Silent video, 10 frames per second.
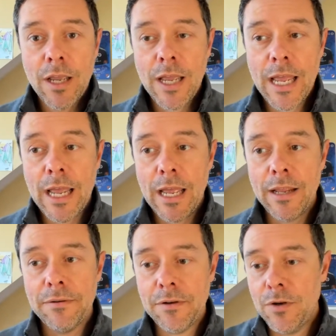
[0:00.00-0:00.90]

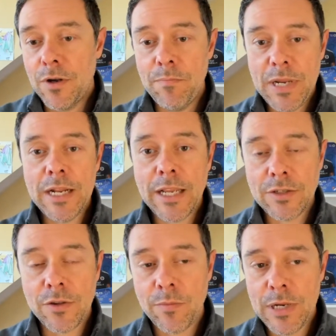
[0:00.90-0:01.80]
and you compete
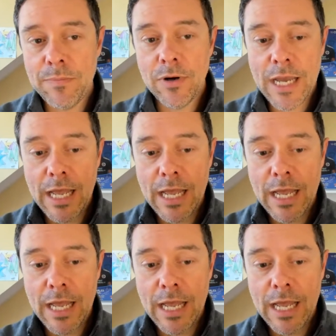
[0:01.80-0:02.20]
against other people